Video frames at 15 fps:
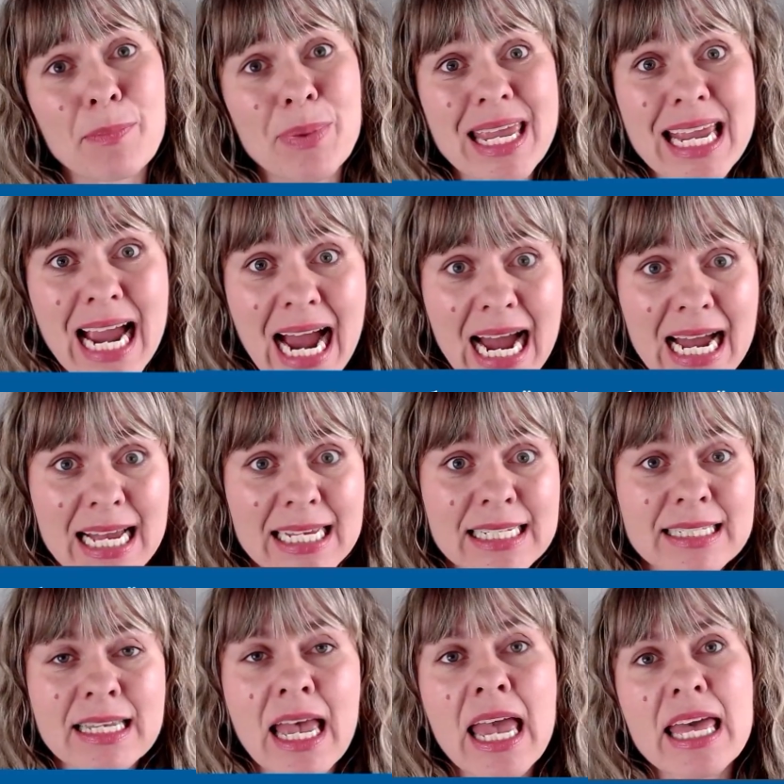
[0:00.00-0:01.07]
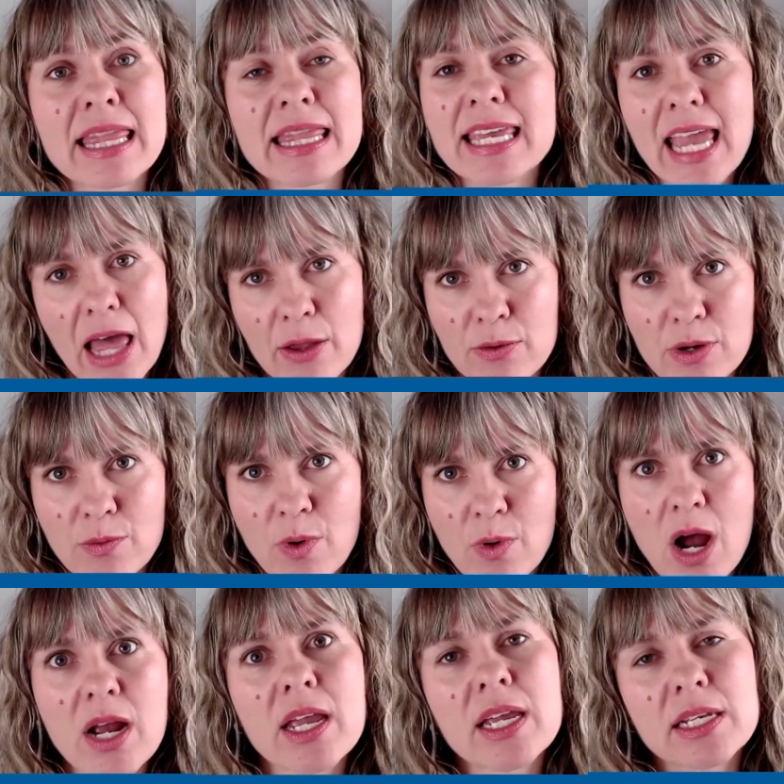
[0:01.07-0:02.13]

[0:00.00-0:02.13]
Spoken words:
because the gallery walk